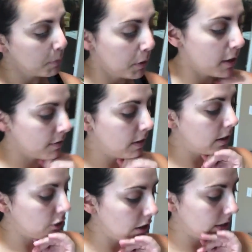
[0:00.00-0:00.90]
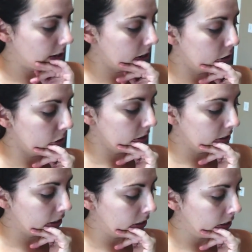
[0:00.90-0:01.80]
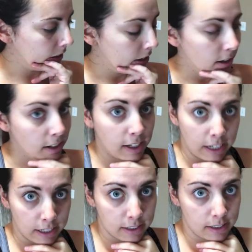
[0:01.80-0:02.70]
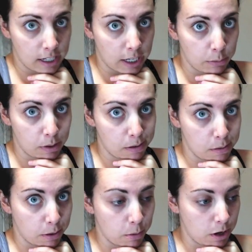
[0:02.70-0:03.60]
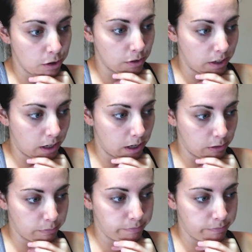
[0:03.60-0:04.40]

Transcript: going to put on a VHS, and I just can't decide what I want to watch right now.